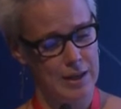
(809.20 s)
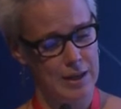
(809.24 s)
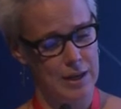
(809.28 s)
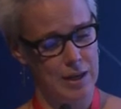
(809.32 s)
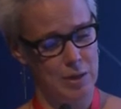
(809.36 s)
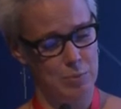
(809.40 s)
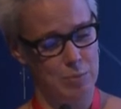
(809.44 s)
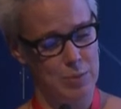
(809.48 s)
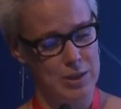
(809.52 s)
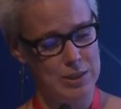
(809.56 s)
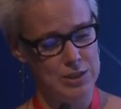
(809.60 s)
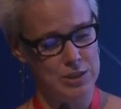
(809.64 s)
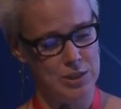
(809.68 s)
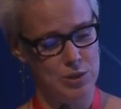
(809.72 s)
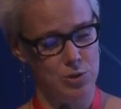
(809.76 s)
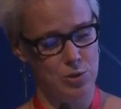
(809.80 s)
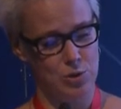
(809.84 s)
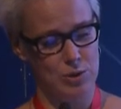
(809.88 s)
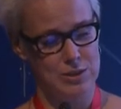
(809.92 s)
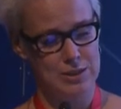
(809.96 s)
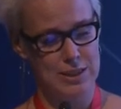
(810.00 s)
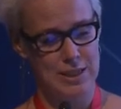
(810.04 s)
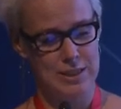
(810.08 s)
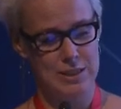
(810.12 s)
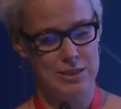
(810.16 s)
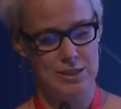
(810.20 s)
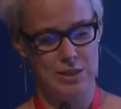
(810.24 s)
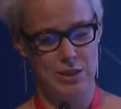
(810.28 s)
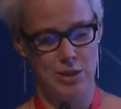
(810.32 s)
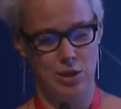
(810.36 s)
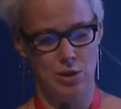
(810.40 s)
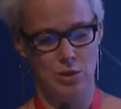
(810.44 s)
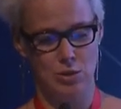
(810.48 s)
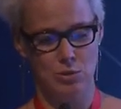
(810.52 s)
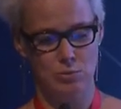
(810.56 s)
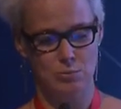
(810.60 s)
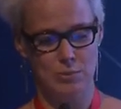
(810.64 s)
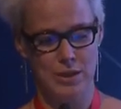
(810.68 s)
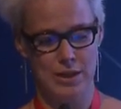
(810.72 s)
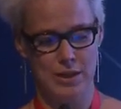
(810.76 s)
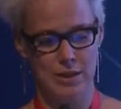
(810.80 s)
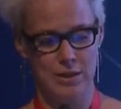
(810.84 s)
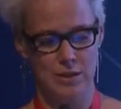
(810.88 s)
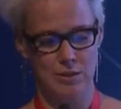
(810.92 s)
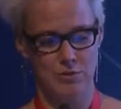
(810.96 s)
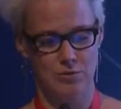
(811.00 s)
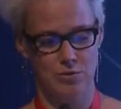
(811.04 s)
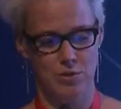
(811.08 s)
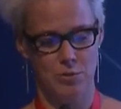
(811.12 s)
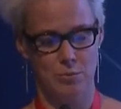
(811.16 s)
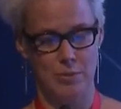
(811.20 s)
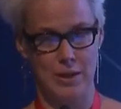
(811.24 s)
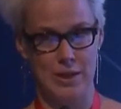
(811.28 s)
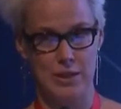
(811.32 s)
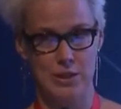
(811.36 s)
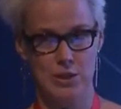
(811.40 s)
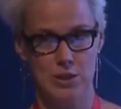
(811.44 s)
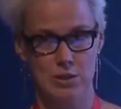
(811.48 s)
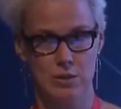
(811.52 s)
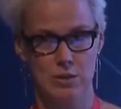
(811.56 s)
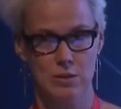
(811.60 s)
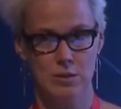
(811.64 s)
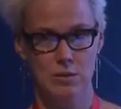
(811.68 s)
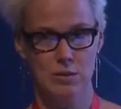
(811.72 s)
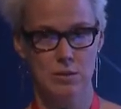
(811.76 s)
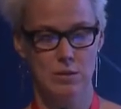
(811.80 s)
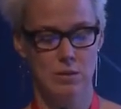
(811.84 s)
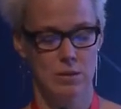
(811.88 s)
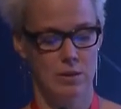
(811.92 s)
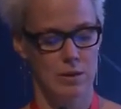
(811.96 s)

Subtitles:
Patient to access their own medical information.